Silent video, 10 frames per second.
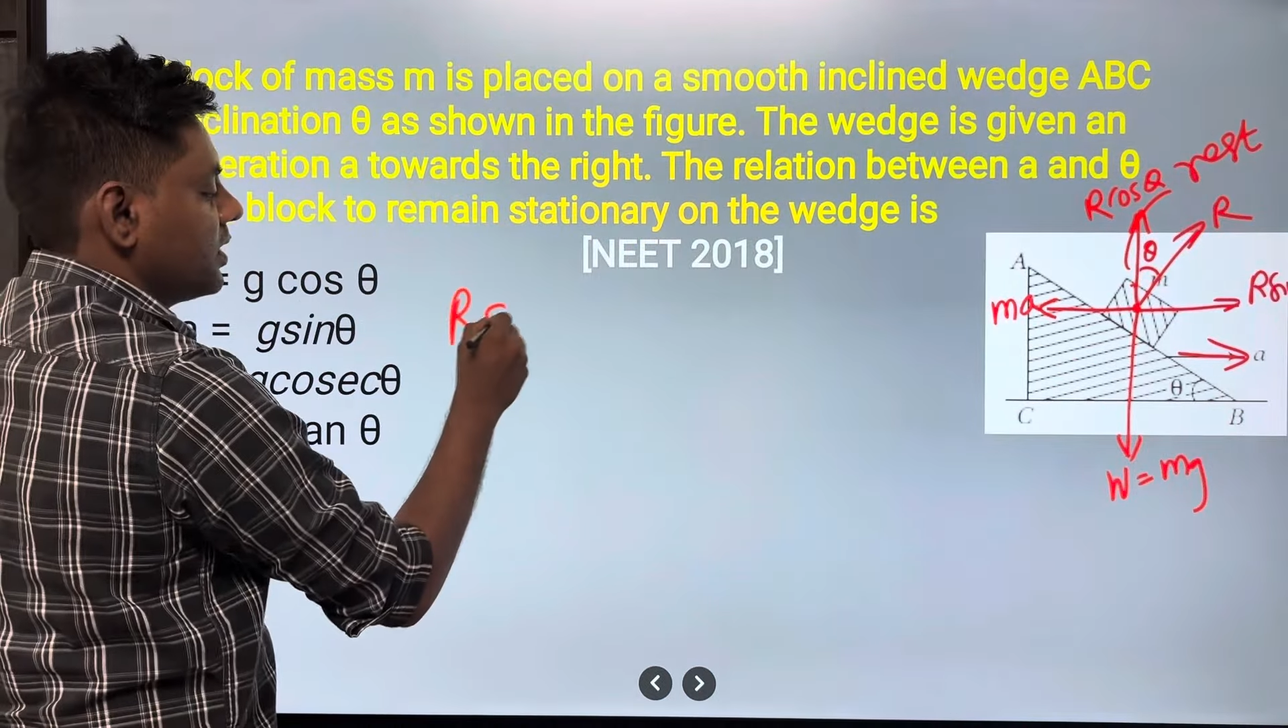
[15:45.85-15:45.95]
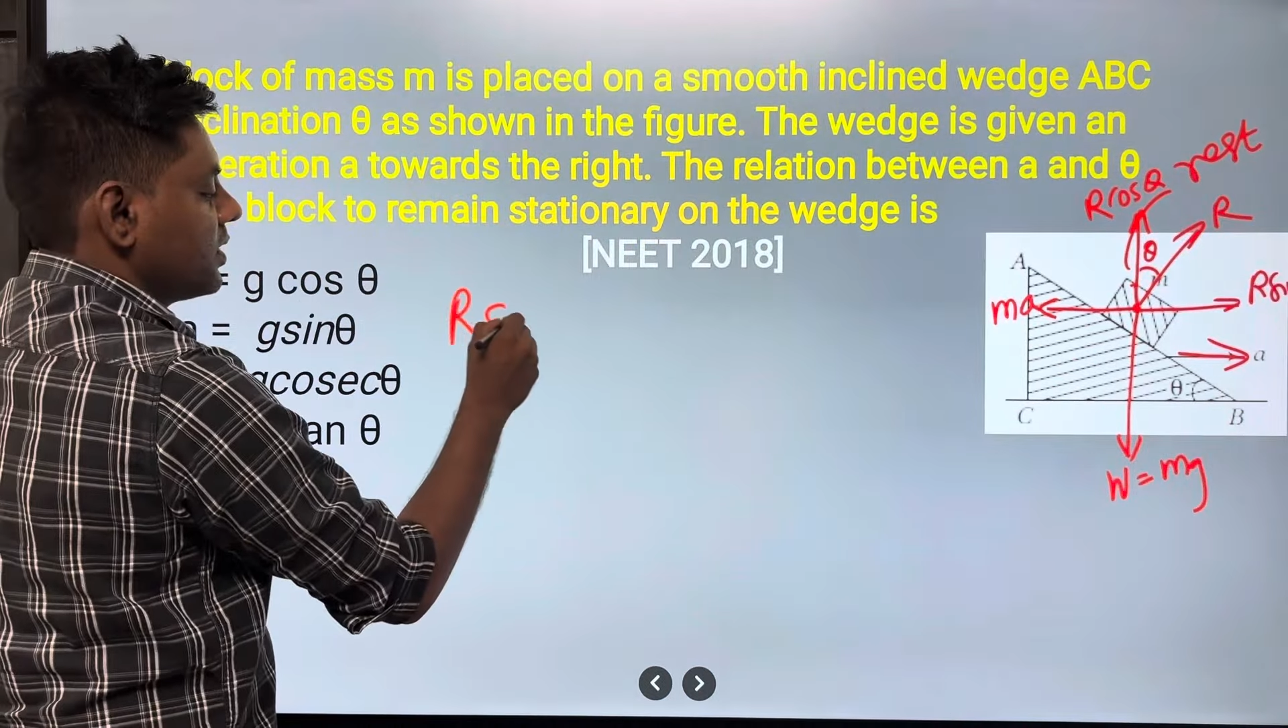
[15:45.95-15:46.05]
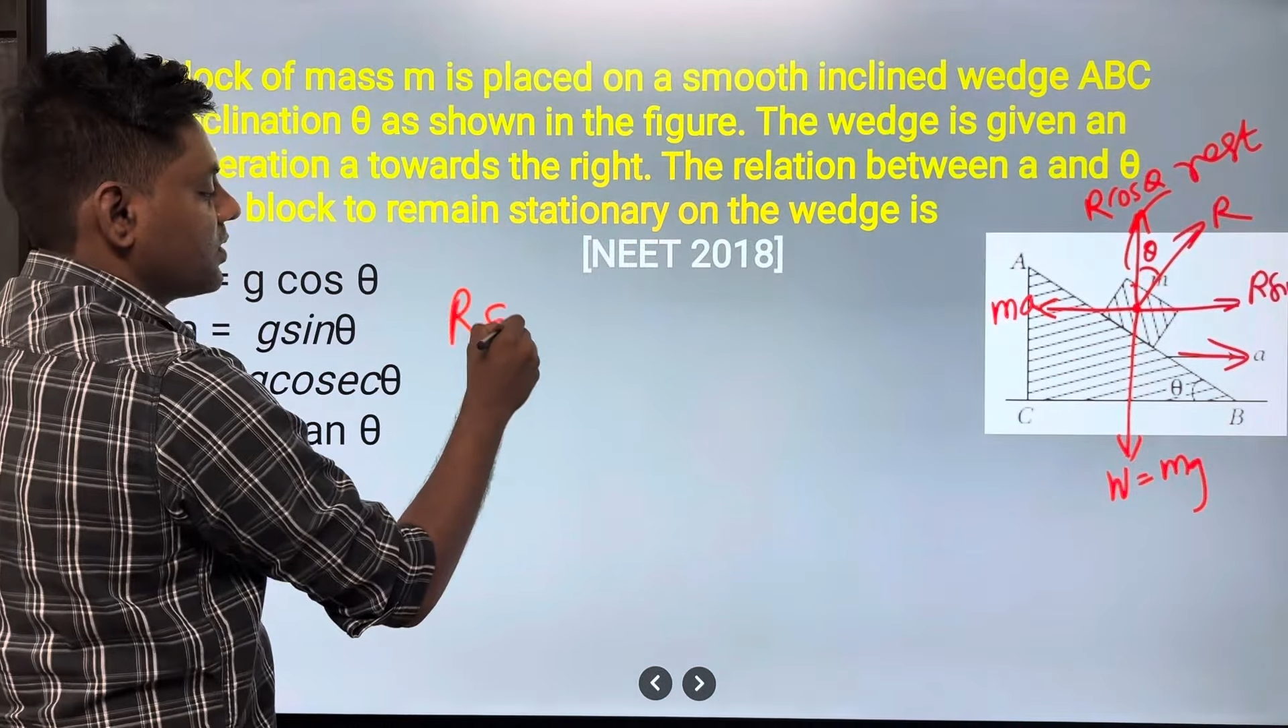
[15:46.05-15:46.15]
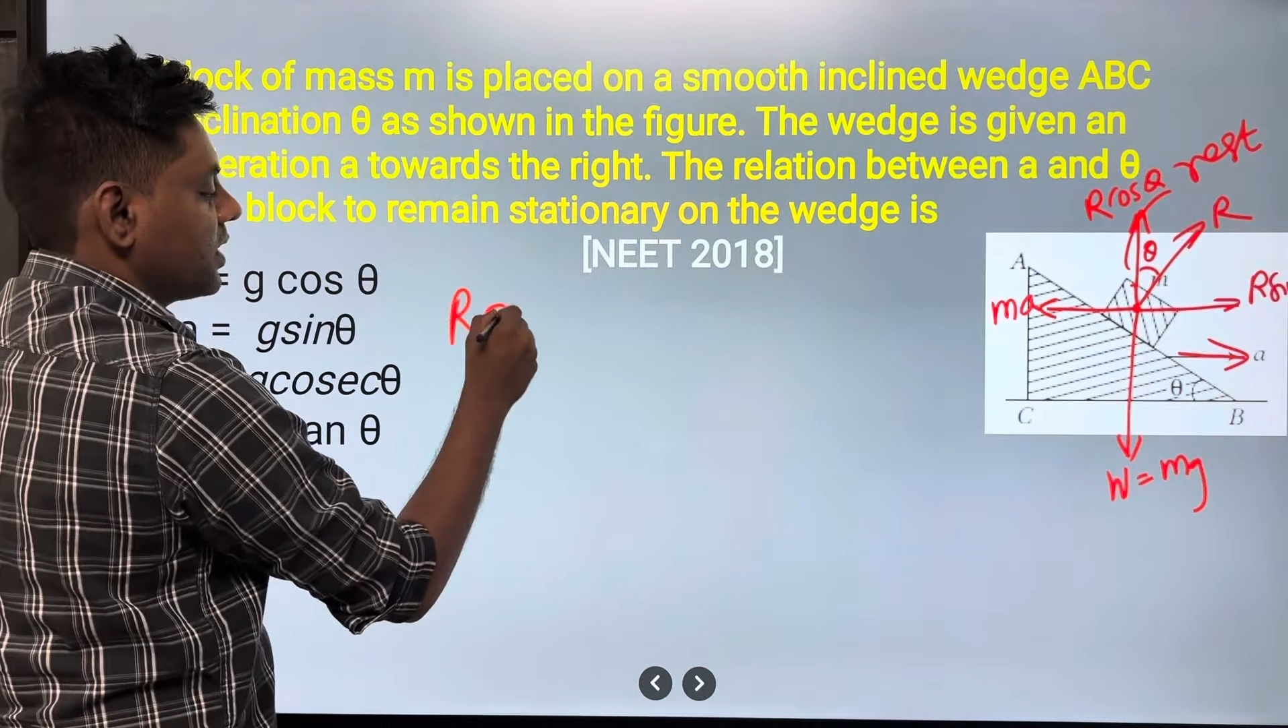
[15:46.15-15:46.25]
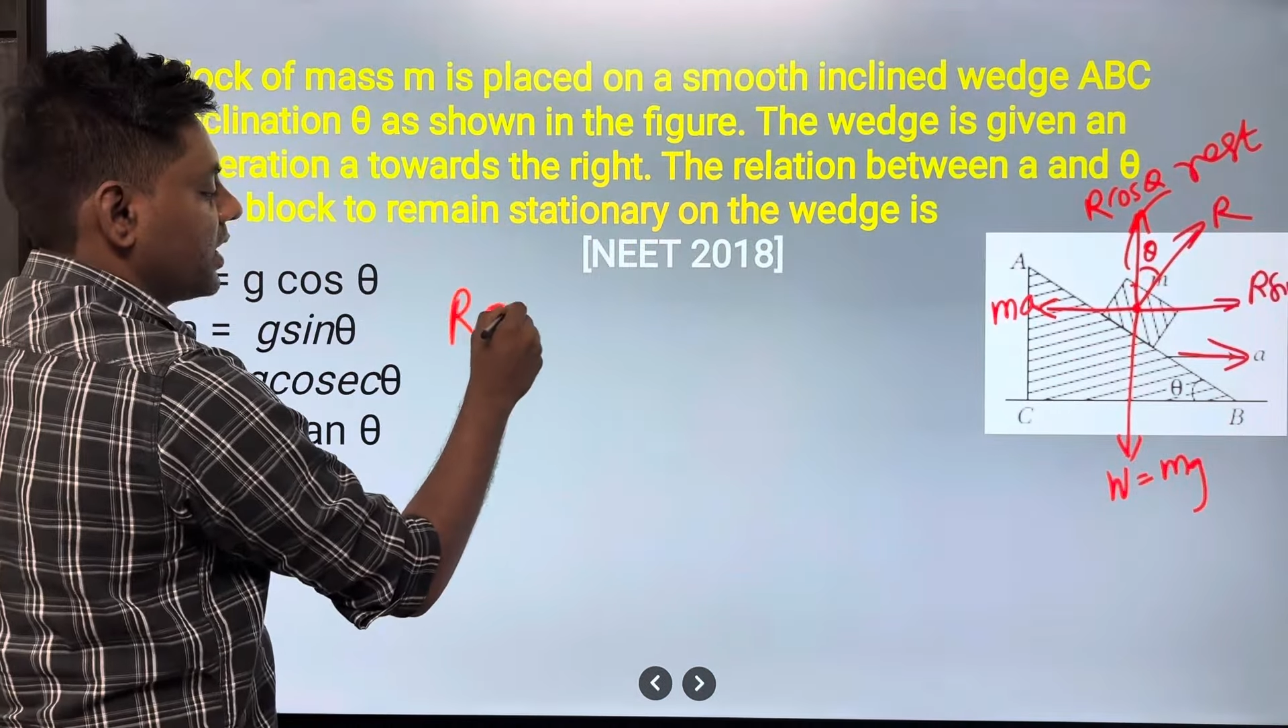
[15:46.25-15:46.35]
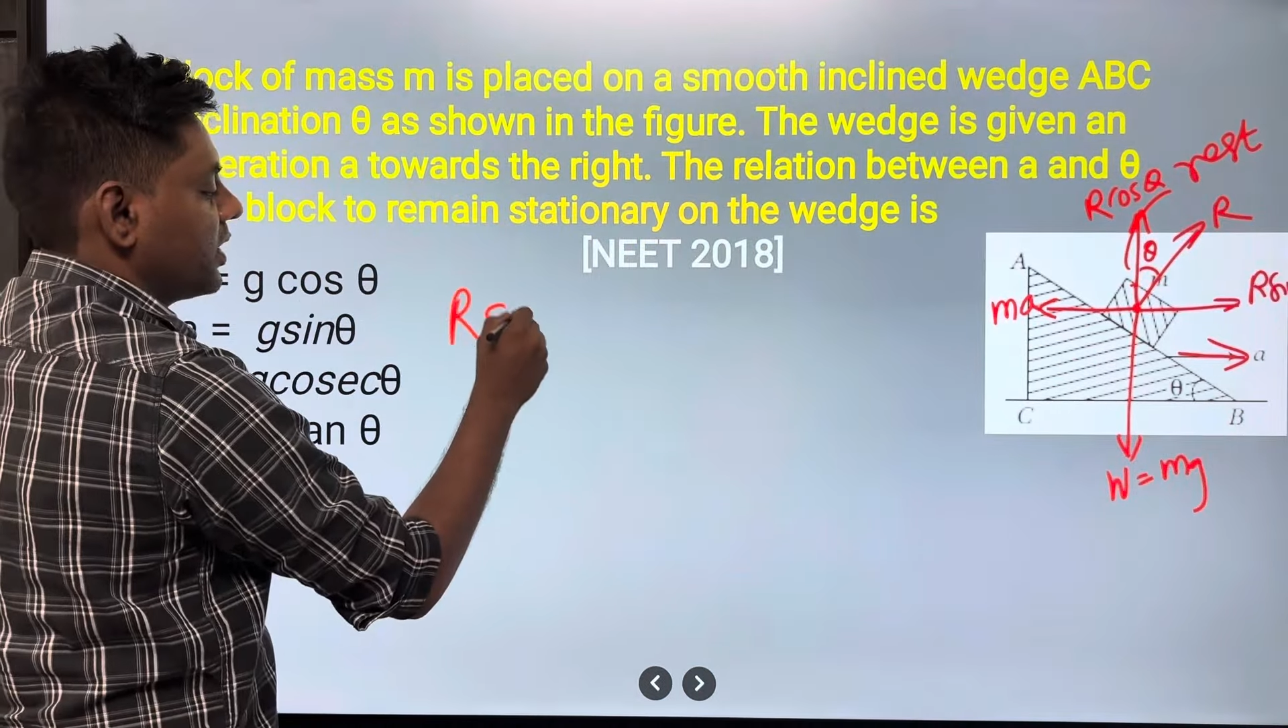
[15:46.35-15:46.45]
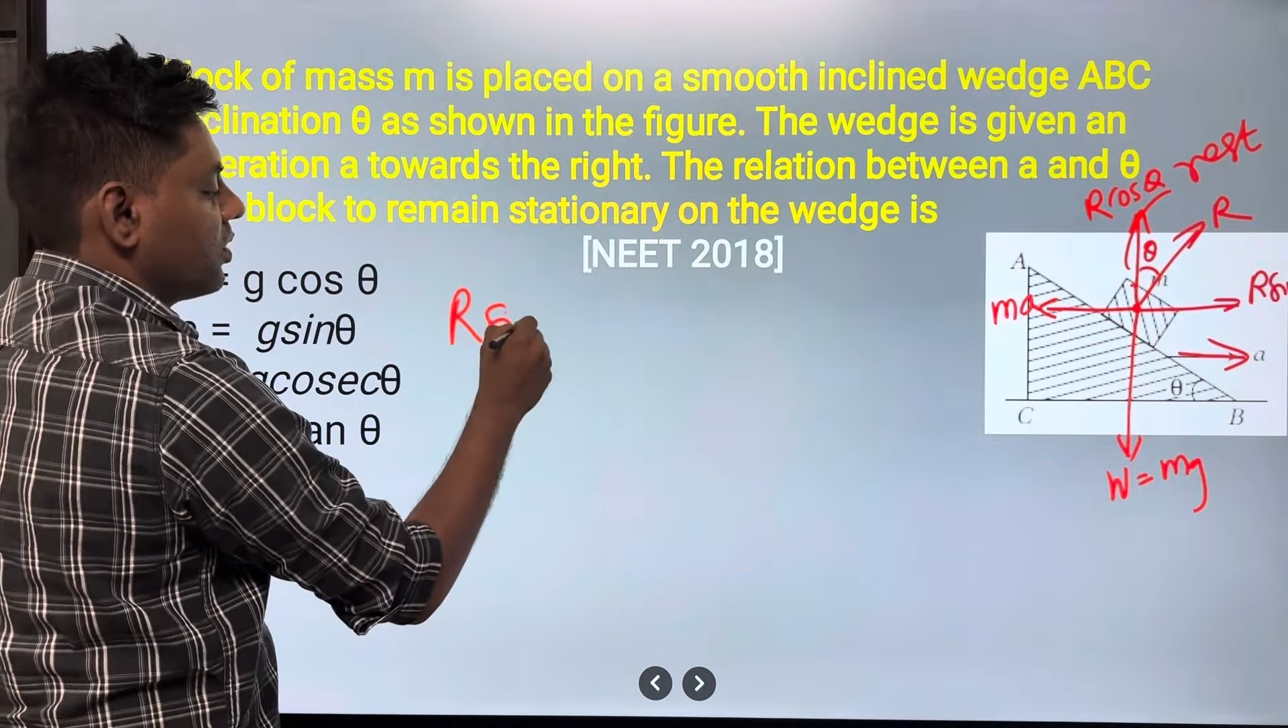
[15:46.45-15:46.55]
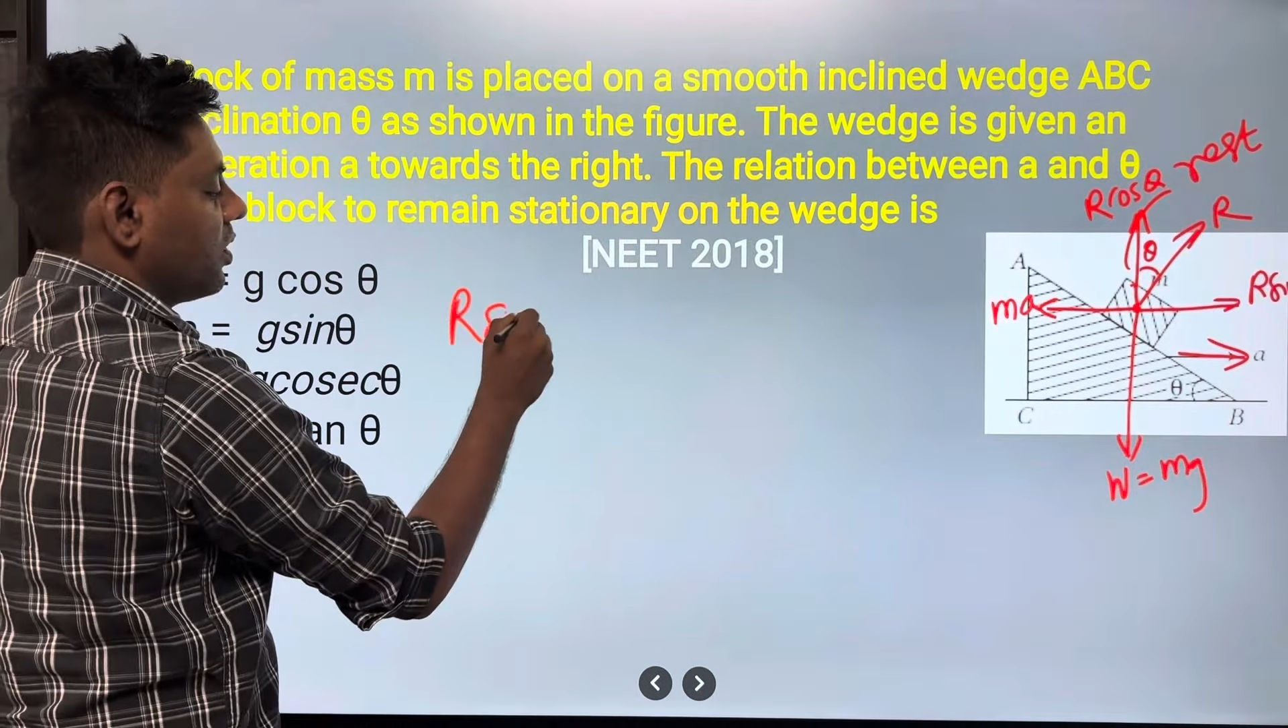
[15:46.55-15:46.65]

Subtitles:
sin